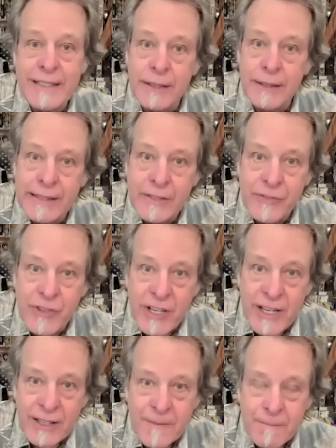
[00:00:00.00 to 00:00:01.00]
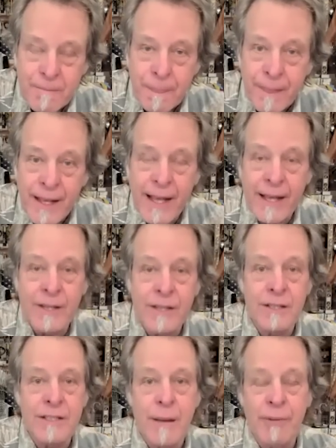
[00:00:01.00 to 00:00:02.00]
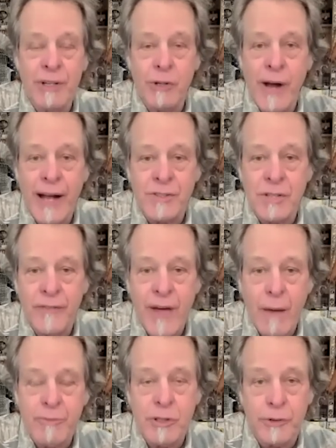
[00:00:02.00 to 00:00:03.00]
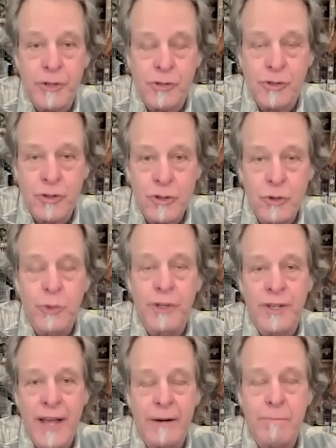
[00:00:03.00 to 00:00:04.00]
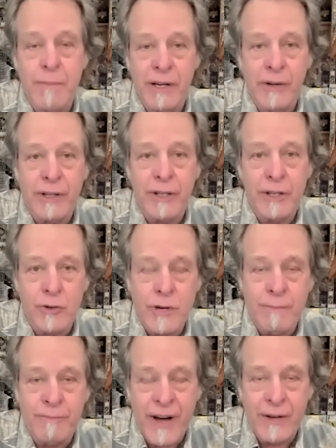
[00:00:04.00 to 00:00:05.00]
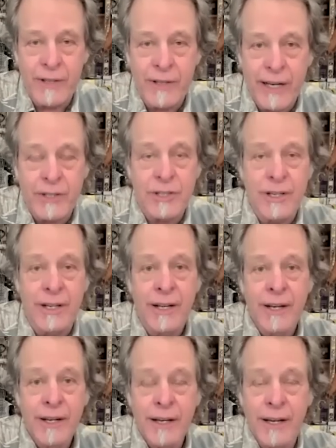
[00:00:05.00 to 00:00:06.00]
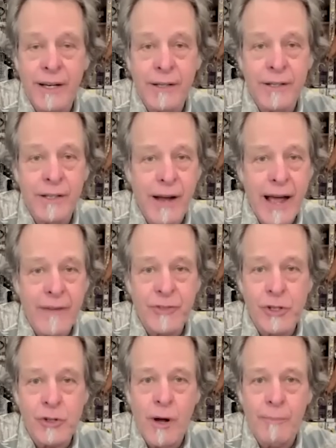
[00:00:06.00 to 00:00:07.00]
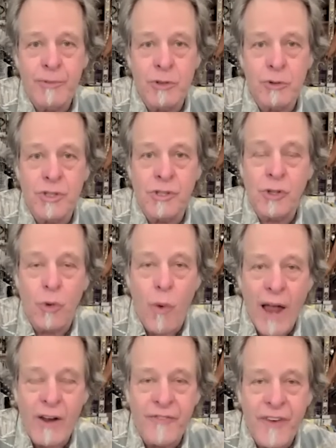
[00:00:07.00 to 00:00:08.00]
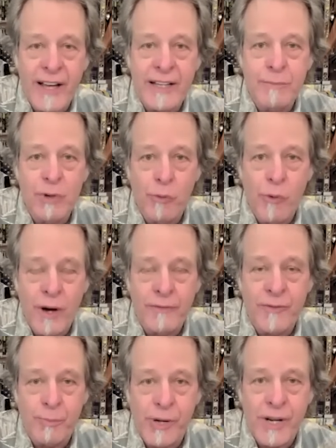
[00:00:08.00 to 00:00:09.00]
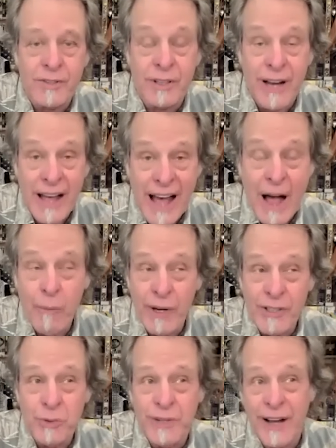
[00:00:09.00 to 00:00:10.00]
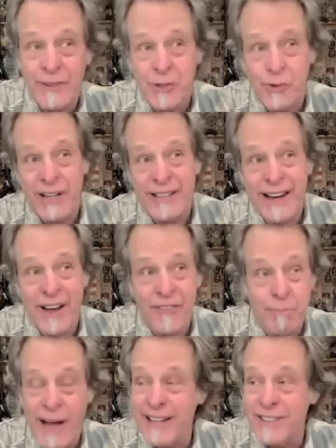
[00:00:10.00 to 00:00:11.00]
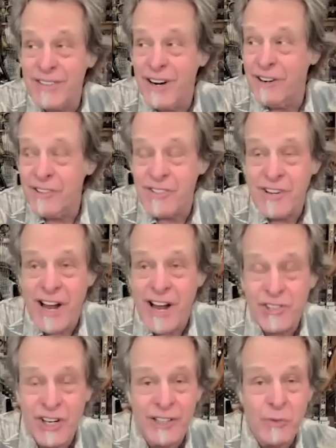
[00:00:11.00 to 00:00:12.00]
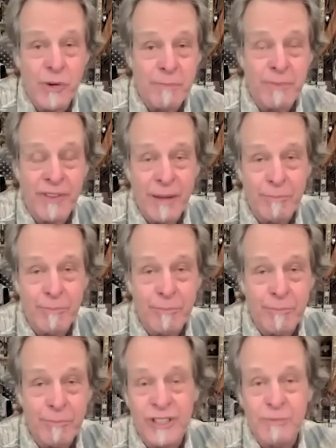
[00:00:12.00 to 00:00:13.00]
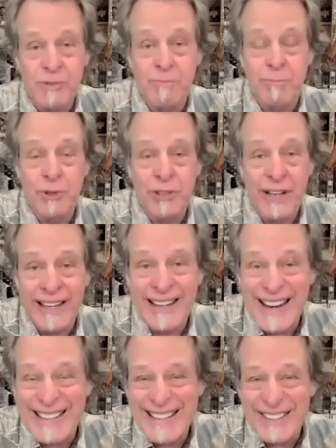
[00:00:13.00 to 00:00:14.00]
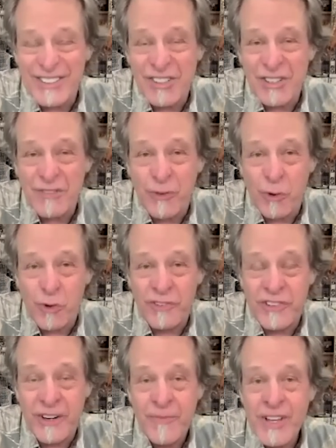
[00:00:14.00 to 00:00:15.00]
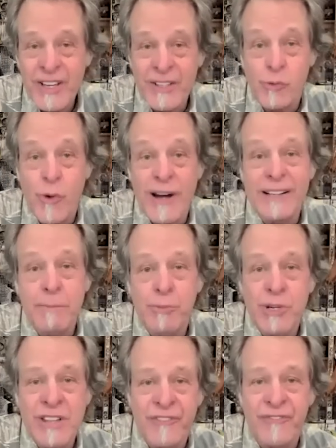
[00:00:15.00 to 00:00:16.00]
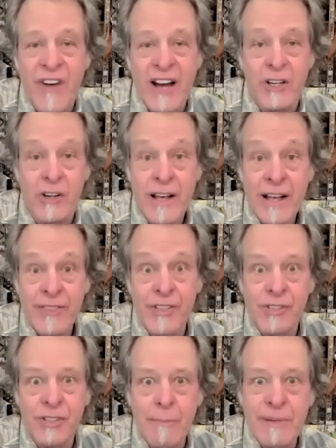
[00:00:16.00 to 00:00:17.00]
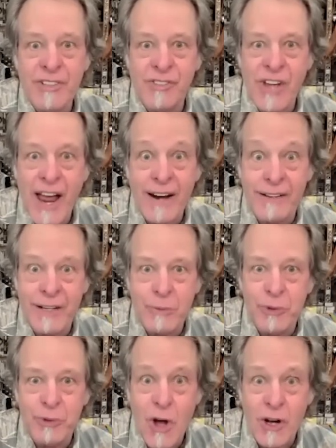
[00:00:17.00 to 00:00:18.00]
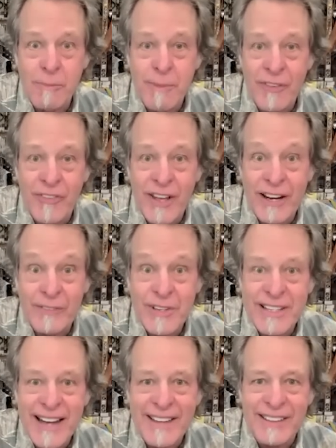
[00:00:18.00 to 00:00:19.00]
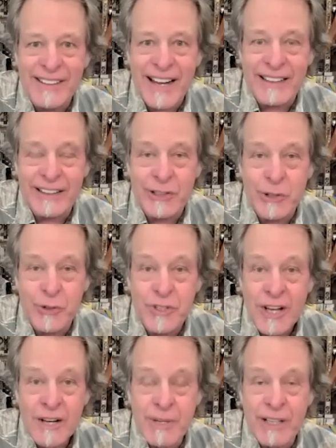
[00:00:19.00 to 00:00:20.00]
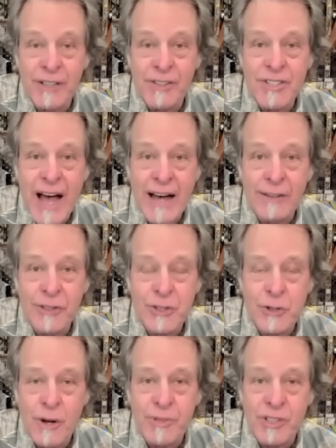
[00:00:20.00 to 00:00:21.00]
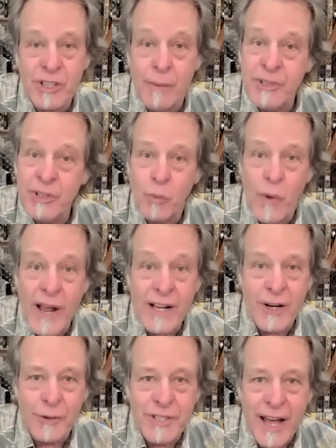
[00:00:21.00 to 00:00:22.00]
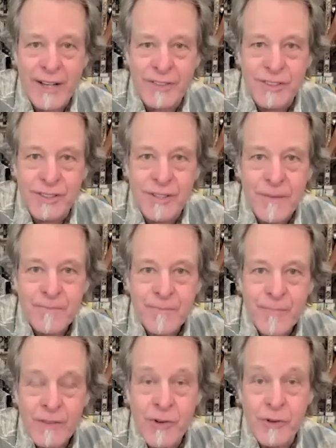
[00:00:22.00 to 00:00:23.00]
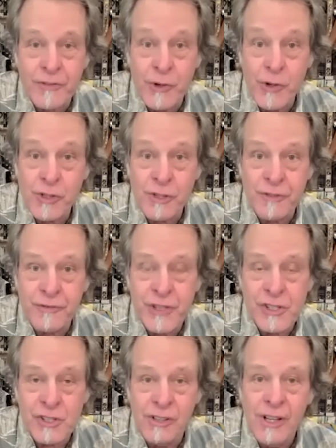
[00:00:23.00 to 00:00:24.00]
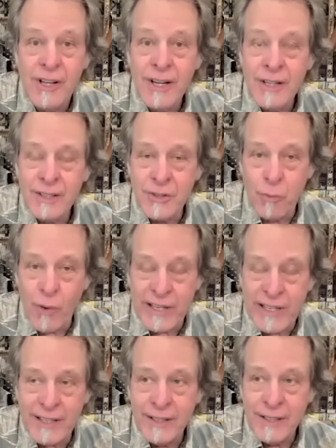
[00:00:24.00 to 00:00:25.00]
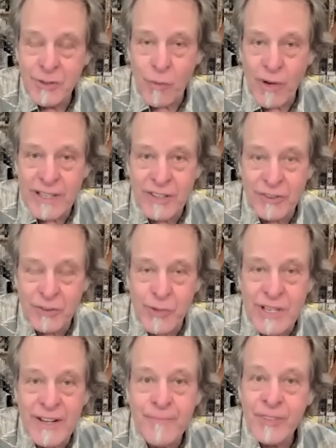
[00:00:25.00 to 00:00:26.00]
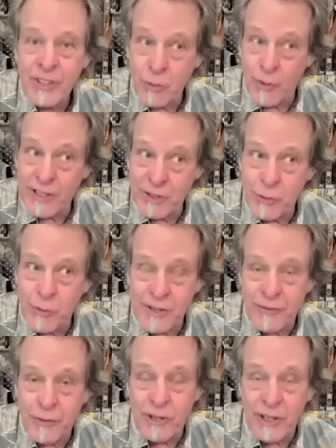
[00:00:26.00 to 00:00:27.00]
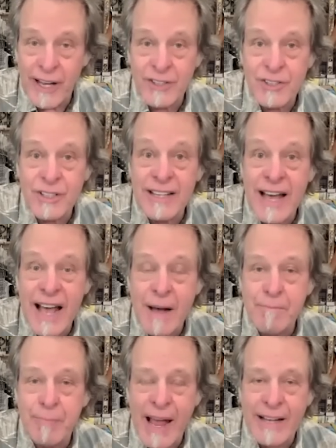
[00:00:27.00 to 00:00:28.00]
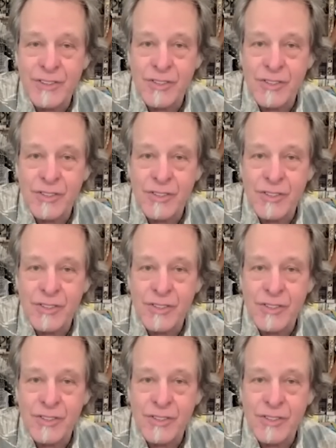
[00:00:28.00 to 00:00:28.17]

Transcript: delivered. And the Democrats have absolutely skewered that American Dream Foundation, and they're after Trump to disqualify him to run for president. I want to announce right now that my guitar does not gently weep, and that beautiful Gibson Birdland 1964 over there is ready to breathe fire this coming Saturday. We'll talk about that every day in the nightly news, because Donald Trump is coming to Waco, Texas for the first official 2023-2024 election campaign